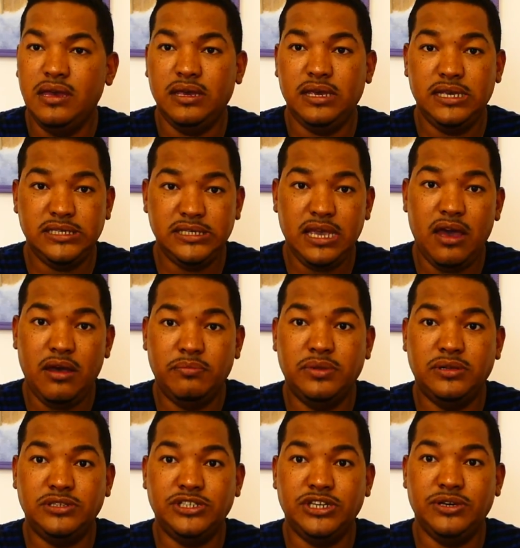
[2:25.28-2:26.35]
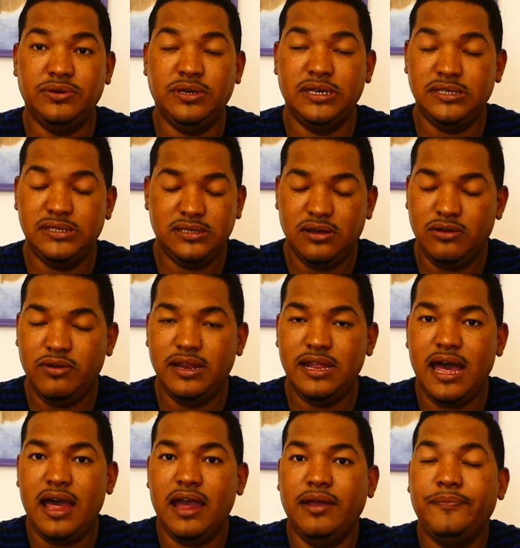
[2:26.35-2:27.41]
He's humble too. He's a great
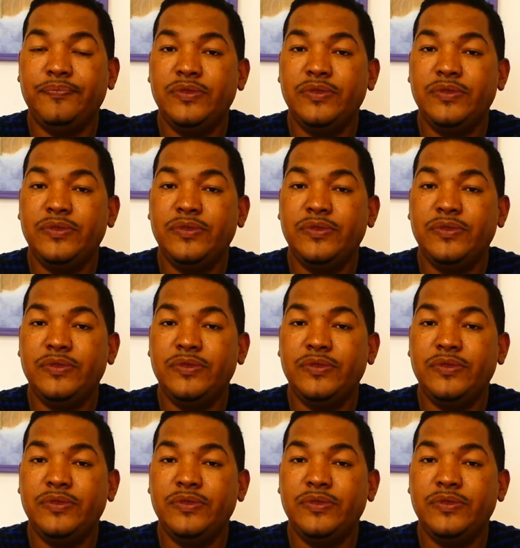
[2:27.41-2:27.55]
guy.